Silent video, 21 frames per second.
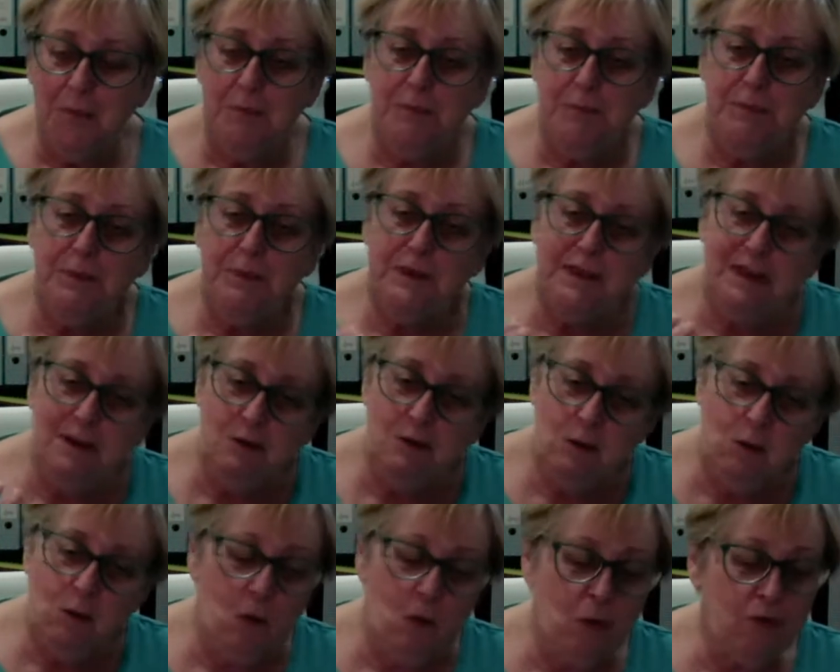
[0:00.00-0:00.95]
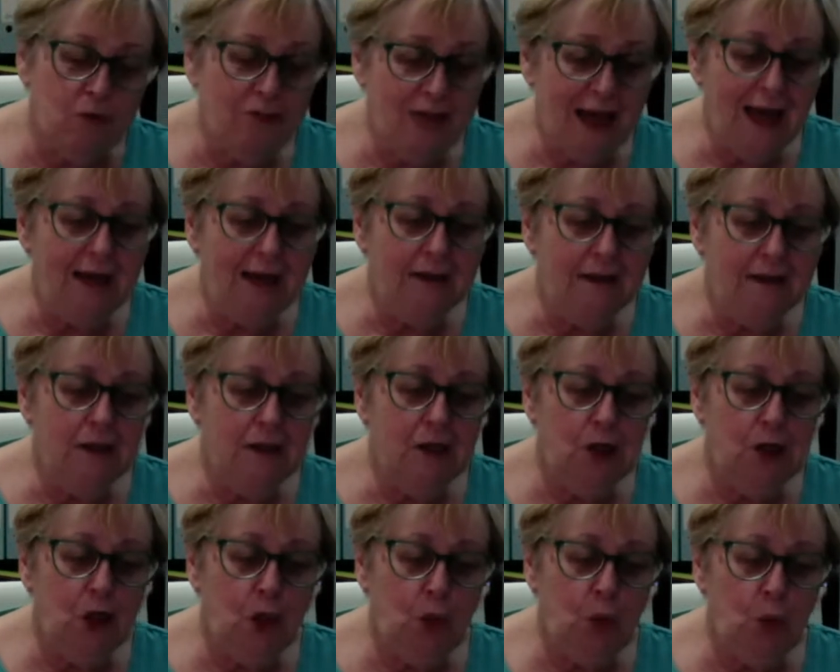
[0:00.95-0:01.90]
but they know that
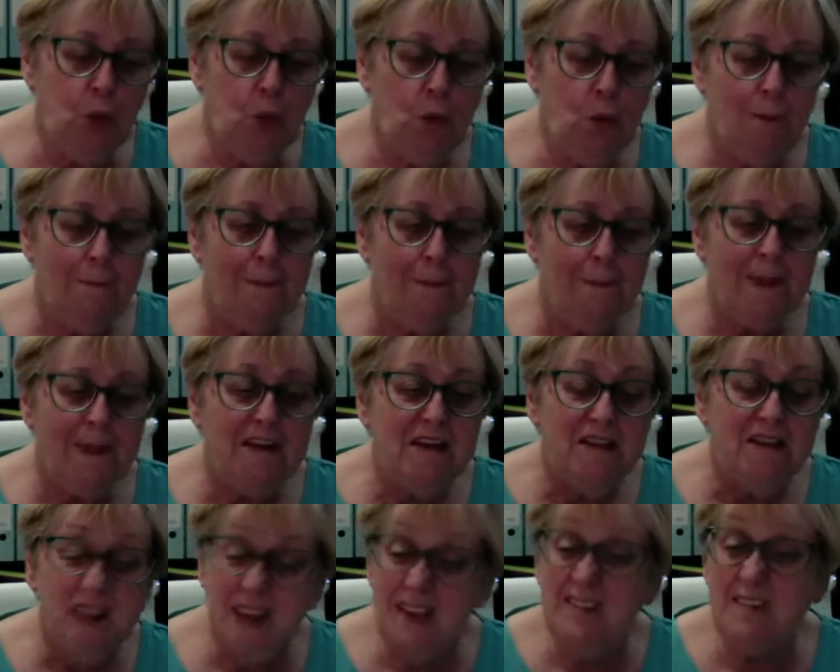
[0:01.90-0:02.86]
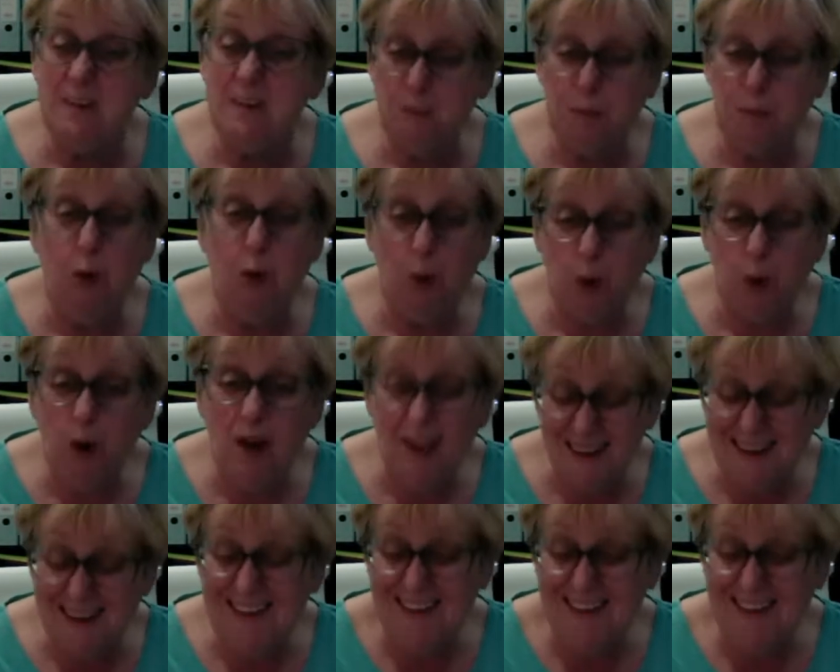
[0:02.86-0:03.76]
you need support in a